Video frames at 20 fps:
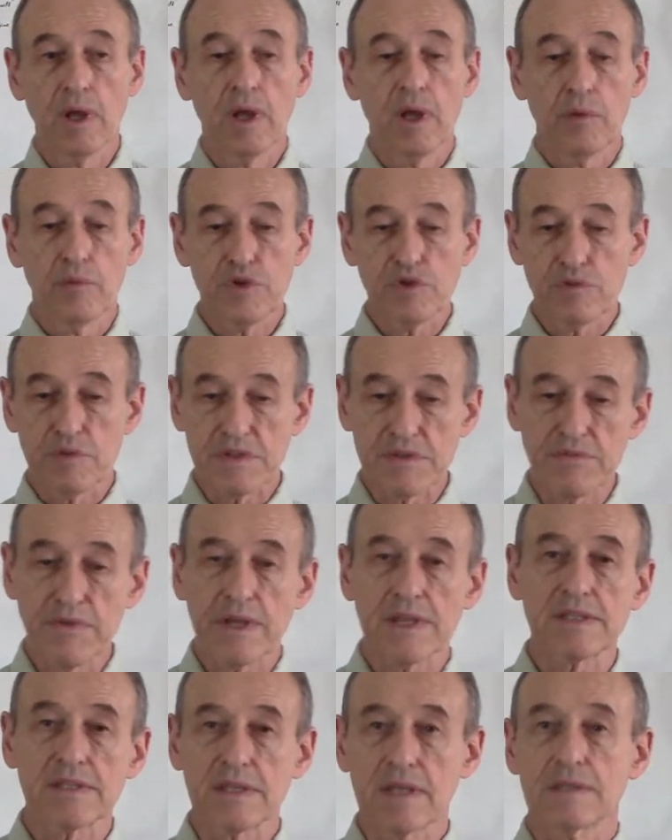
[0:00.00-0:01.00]
which was
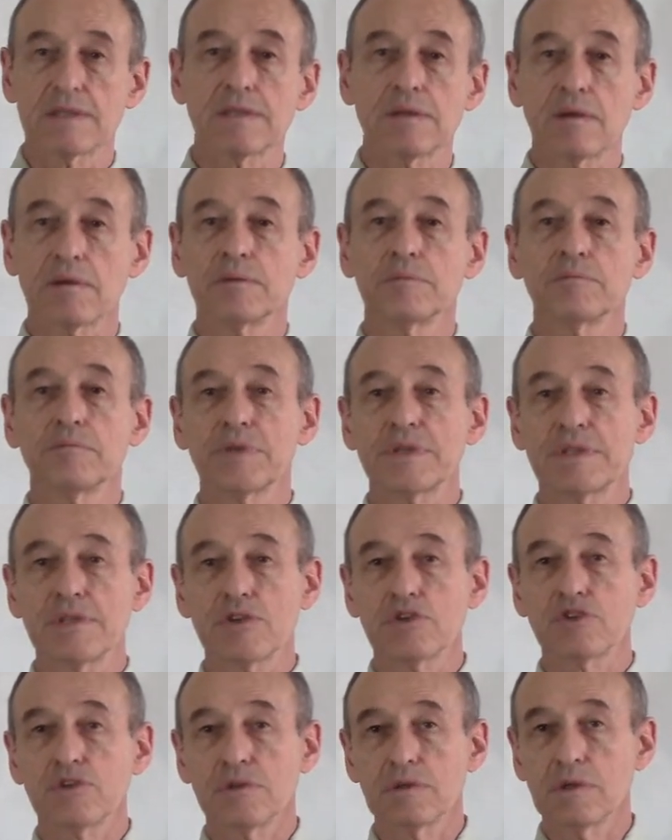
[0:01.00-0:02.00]
fixed at certain
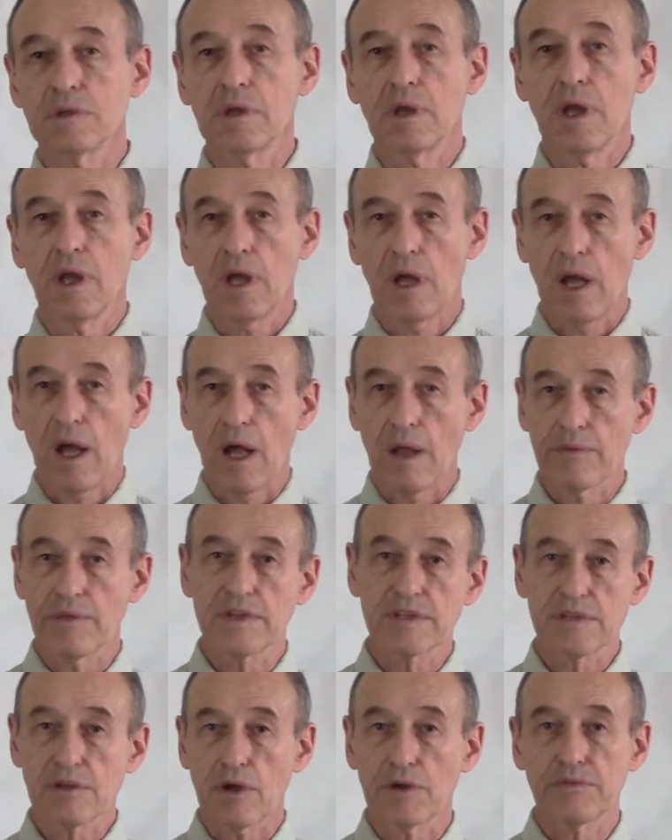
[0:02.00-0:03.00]
position on the
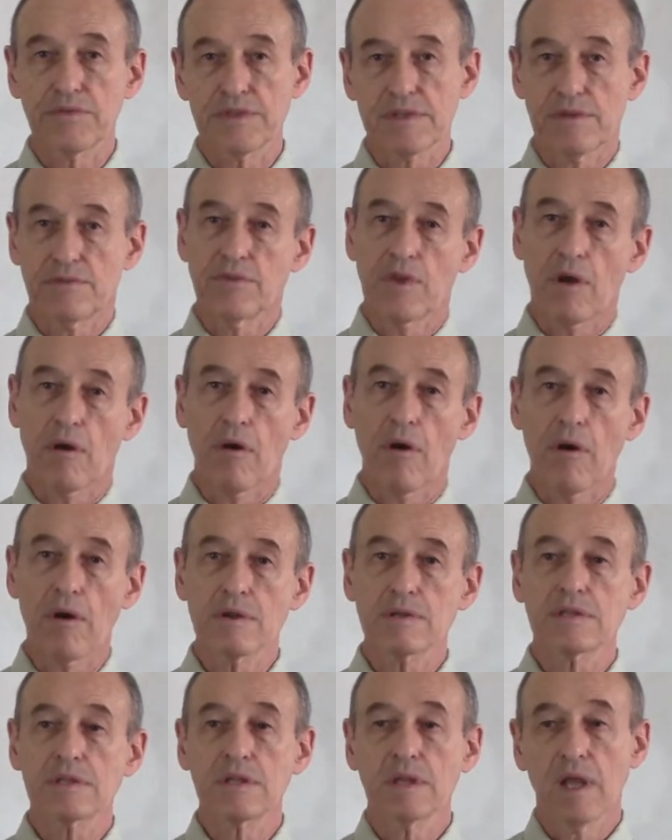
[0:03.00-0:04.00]
surface of the
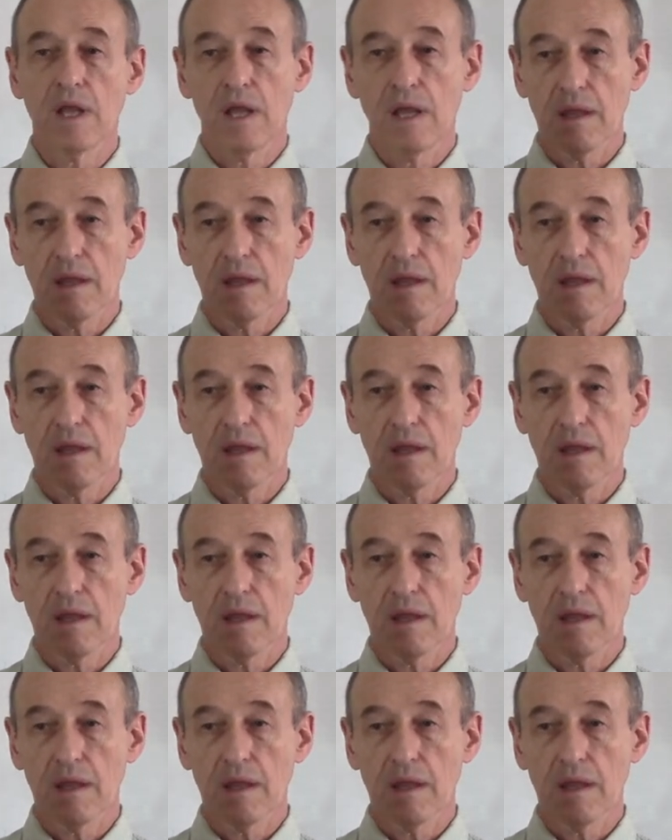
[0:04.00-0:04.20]
Earth.